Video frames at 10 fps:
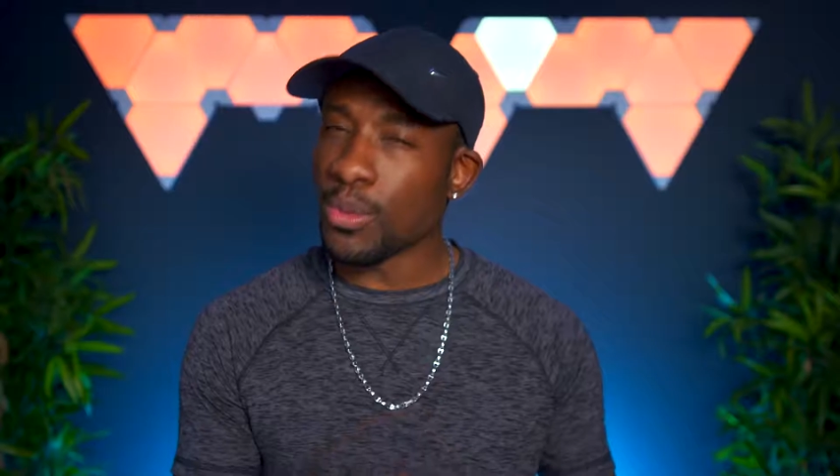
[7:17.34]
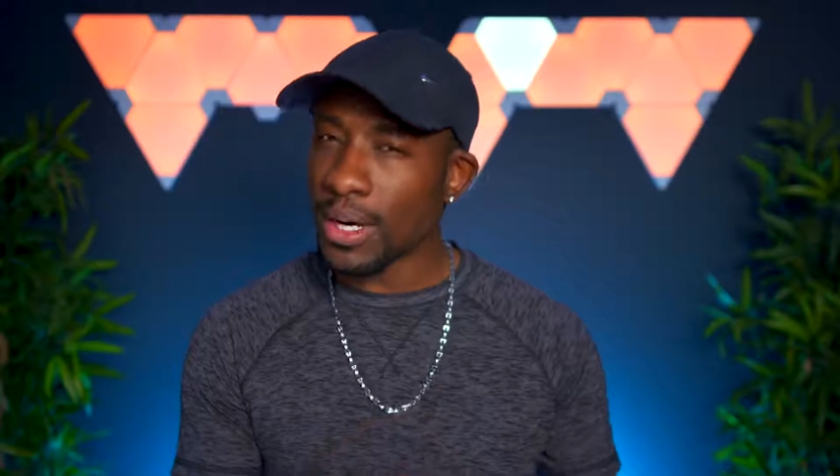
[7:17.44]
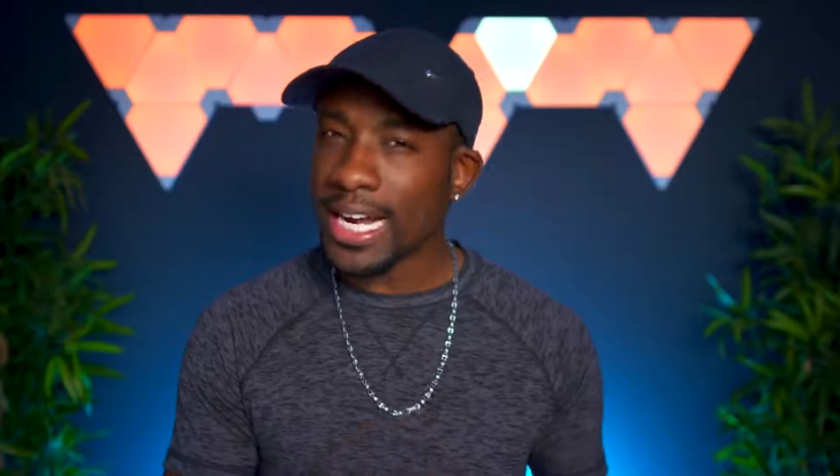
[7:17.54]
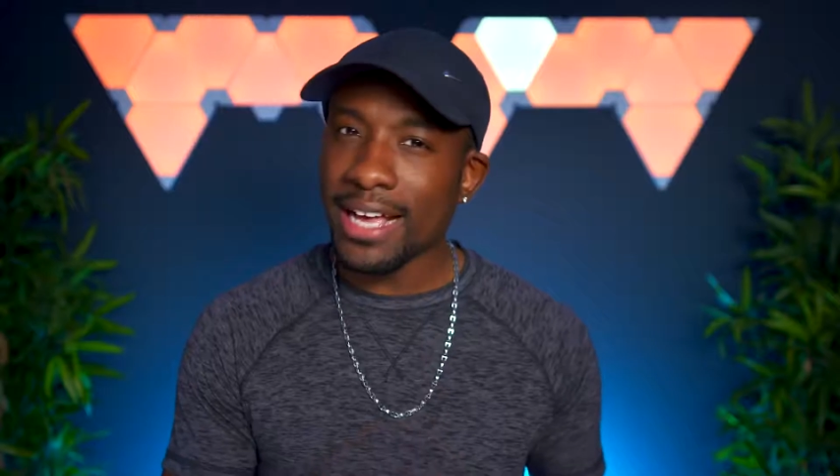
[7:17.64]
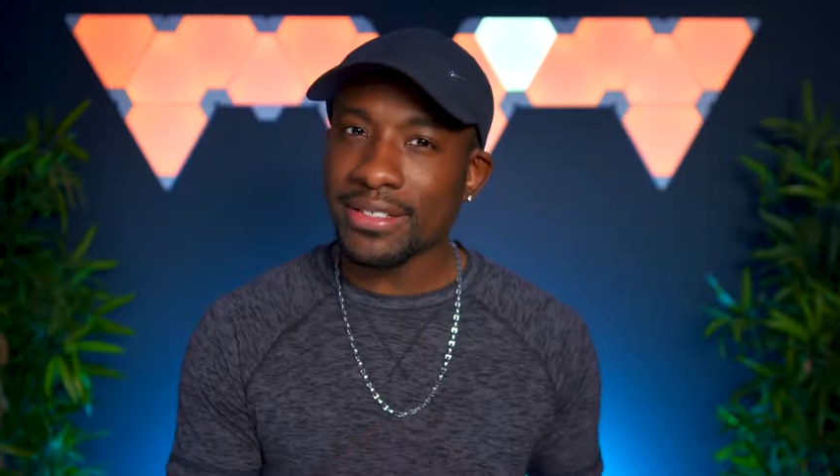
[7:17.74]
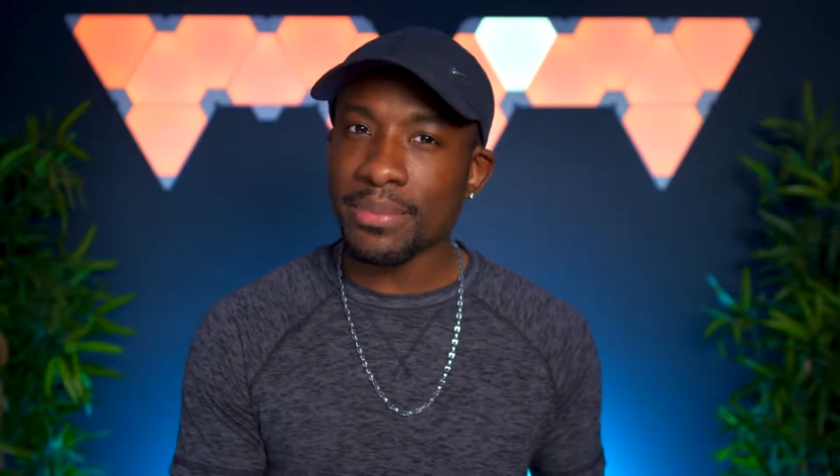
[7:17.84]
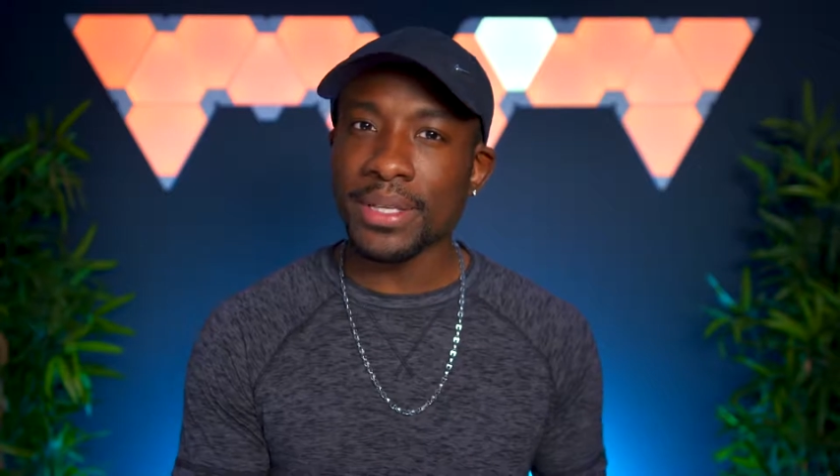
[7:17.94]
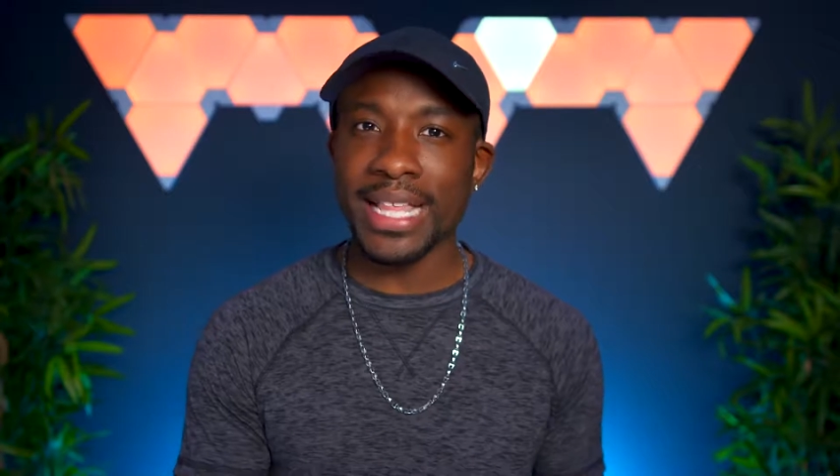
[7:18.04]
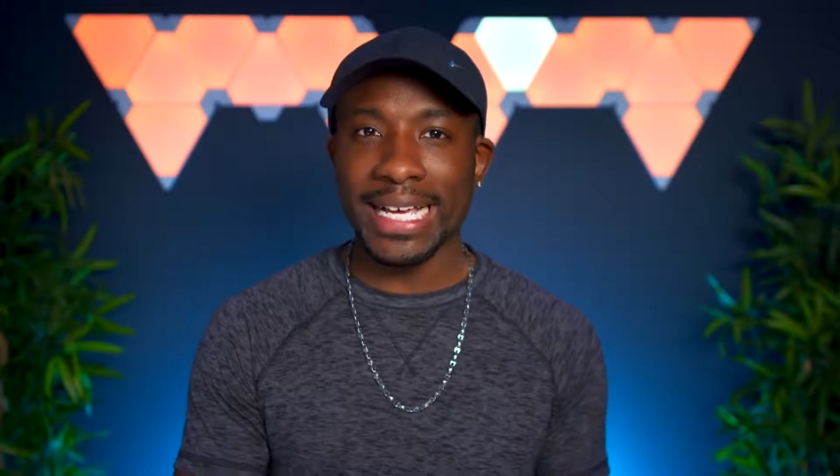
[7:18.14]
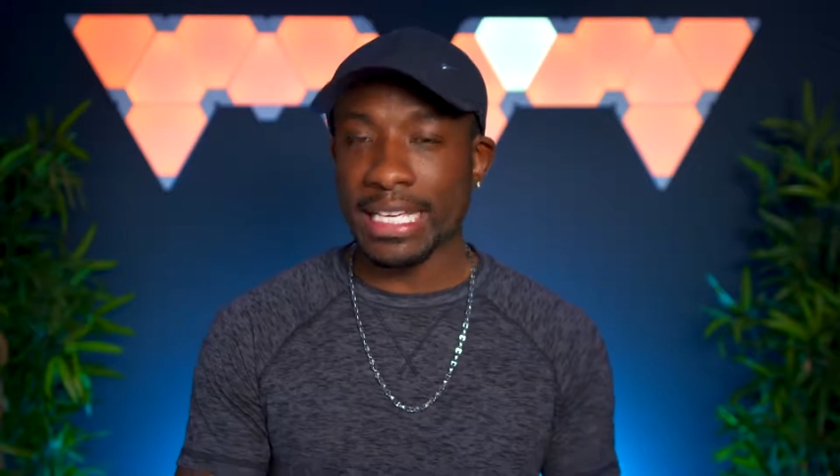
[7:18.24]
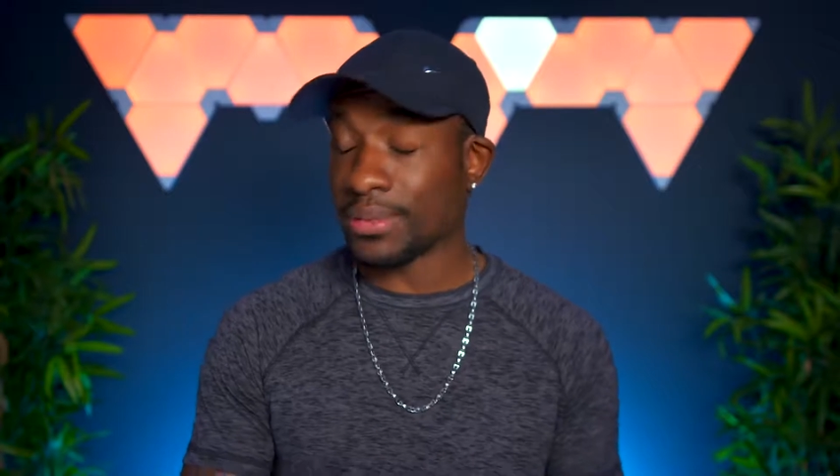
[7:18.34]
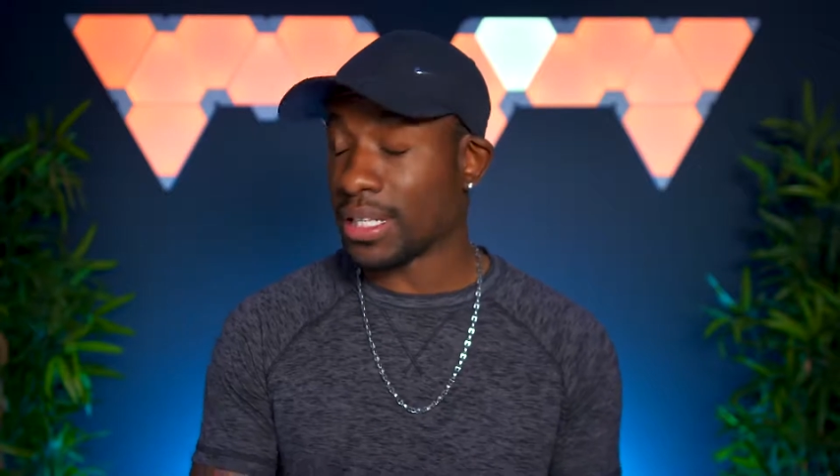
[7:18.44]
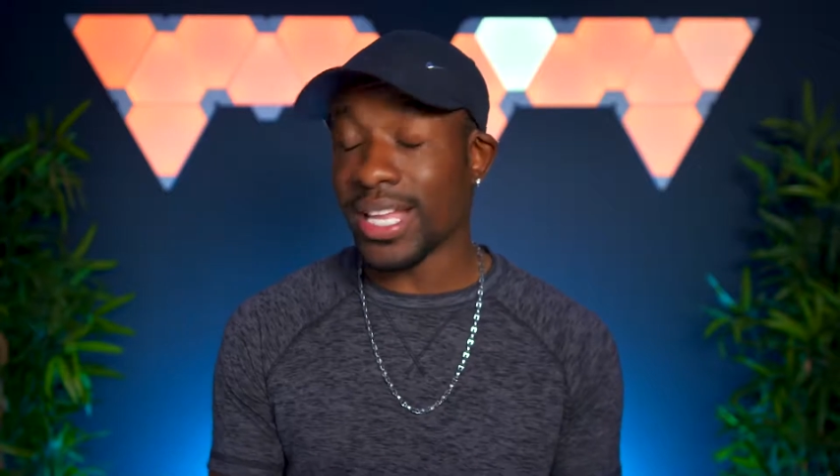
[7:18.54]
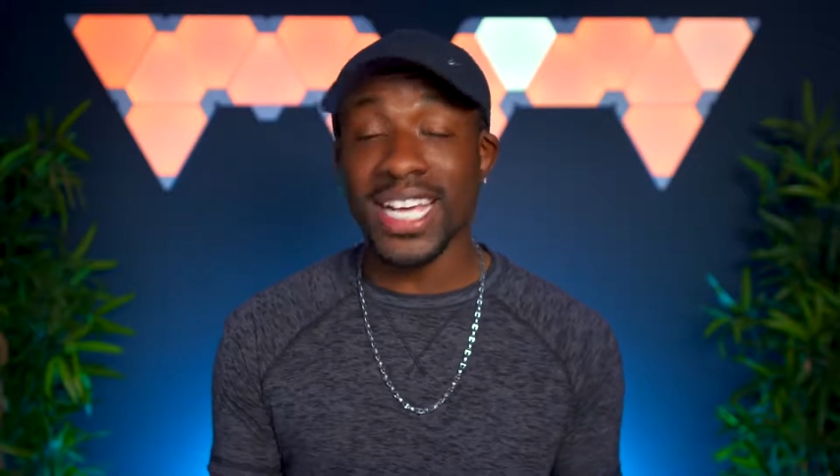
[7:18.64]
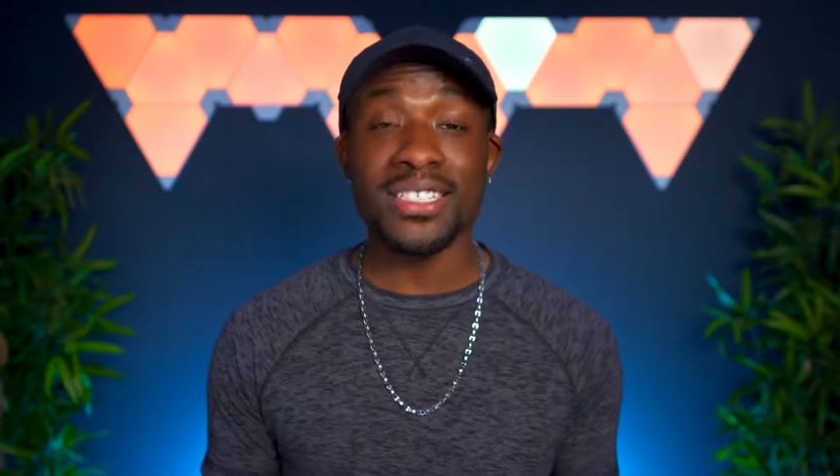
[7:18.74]
want to have something that keeps it
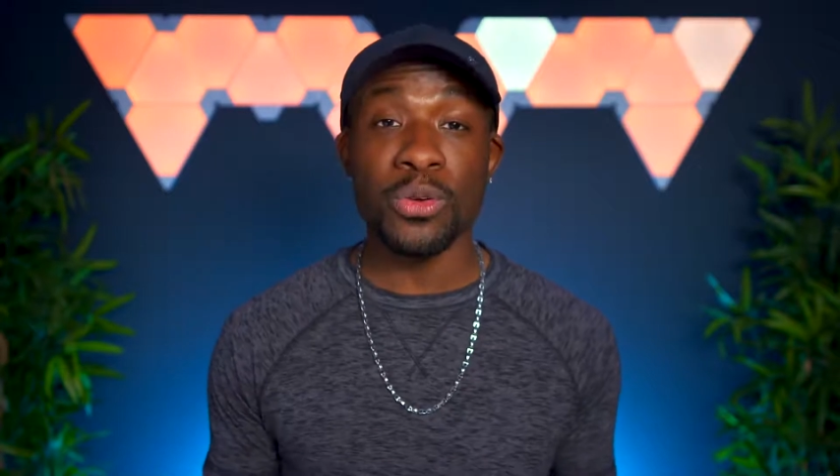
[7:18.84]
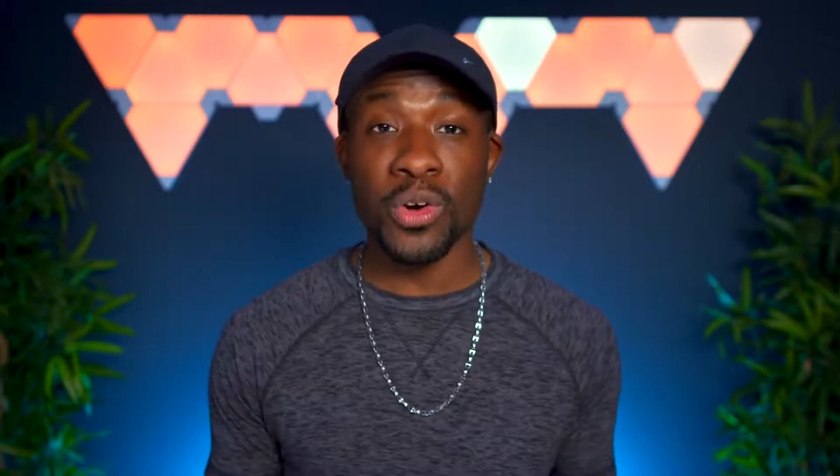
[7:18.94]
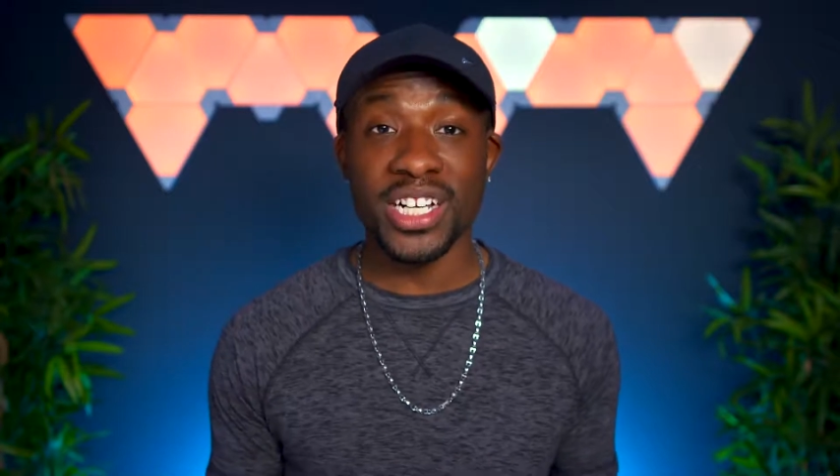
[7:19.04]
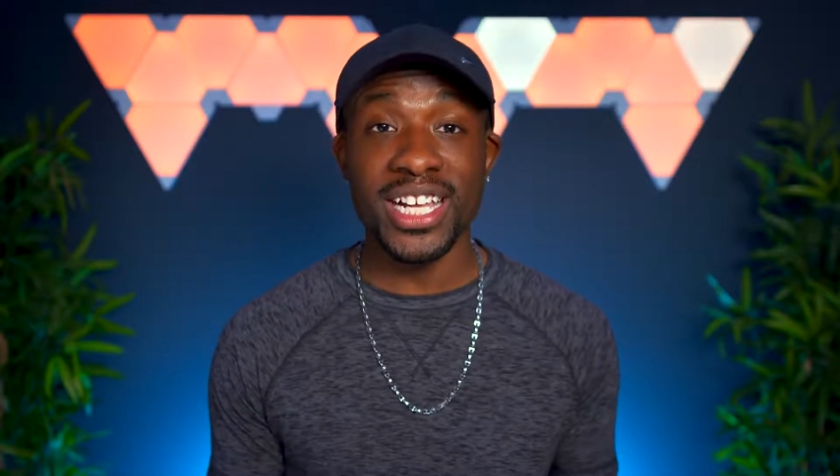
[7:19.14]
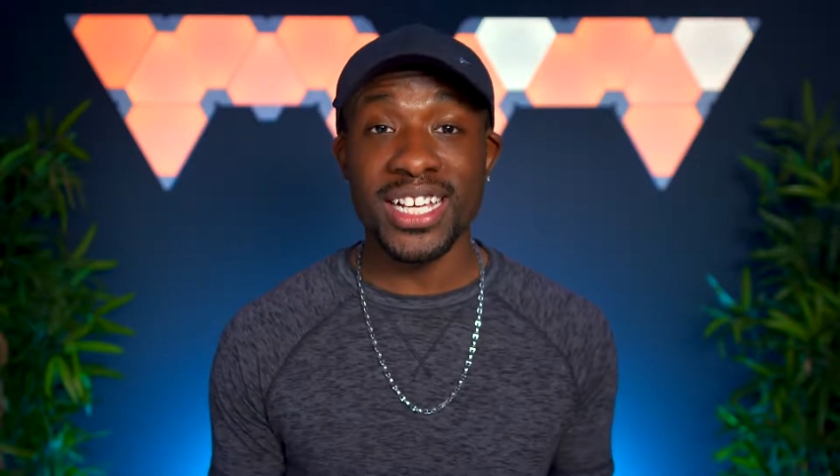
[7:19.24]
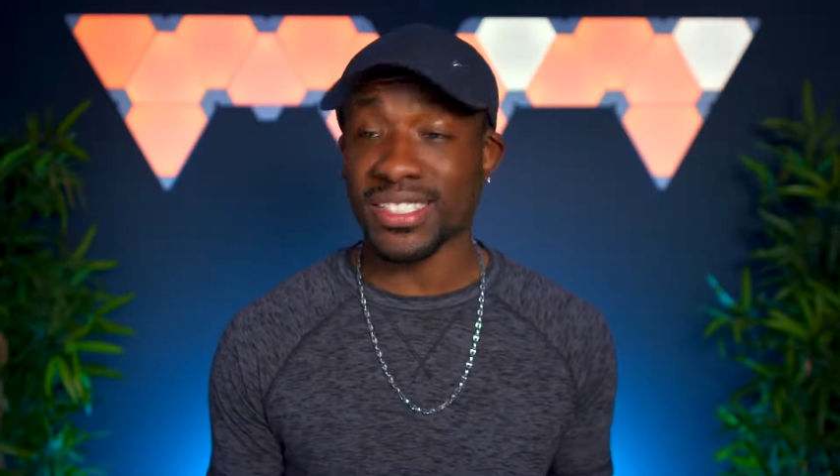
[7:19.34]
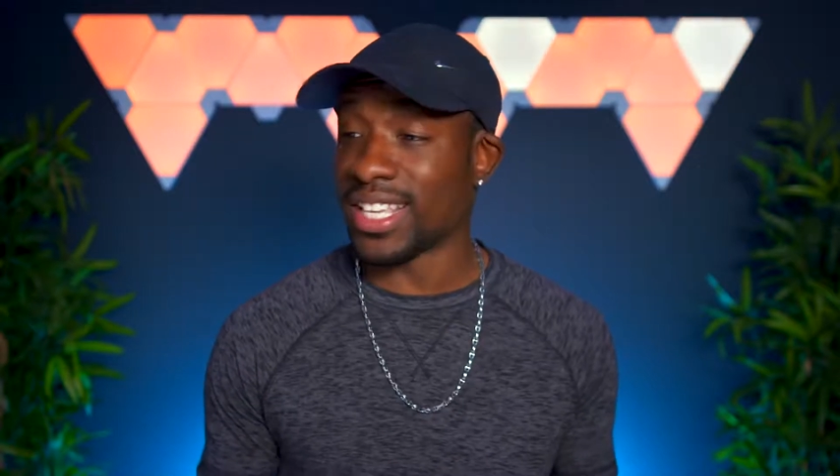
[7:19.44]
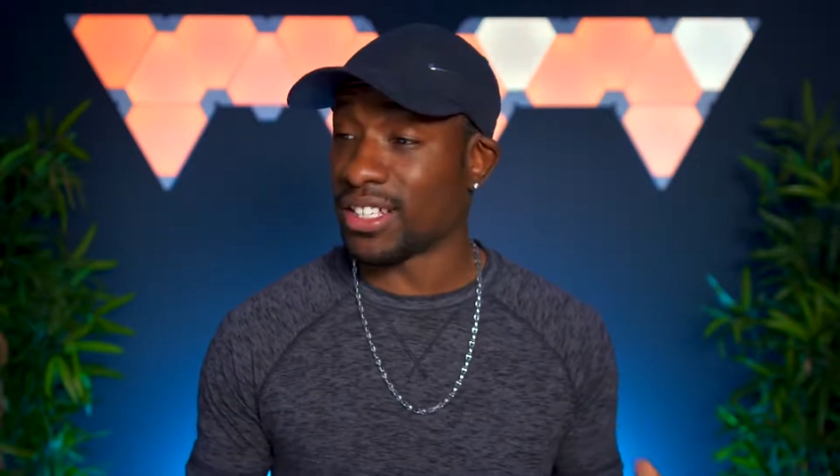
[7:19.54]
nice and organized,